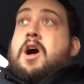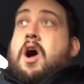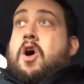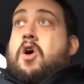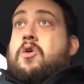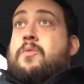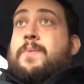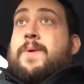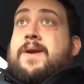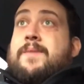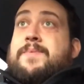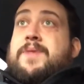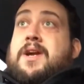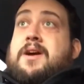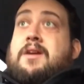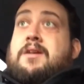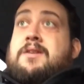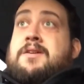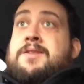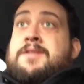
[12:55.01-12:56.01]
open up the
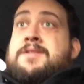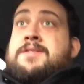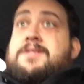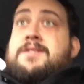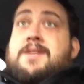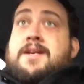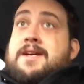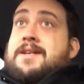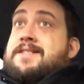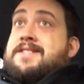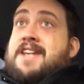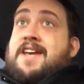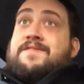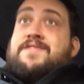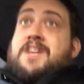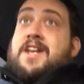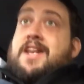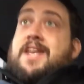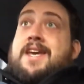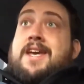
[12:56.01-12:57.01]
curtains, saves
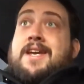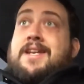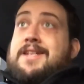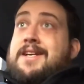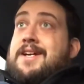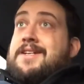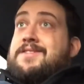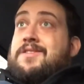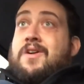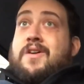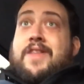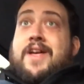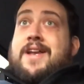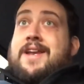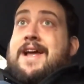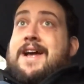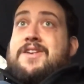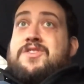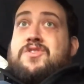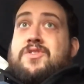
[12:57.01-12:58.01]
on heat, because all that
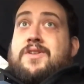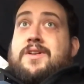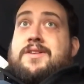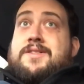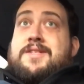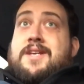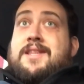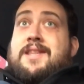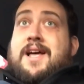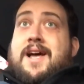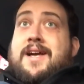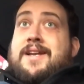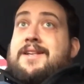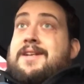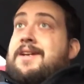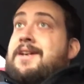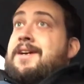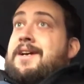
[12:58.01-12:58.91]
natural sunlight,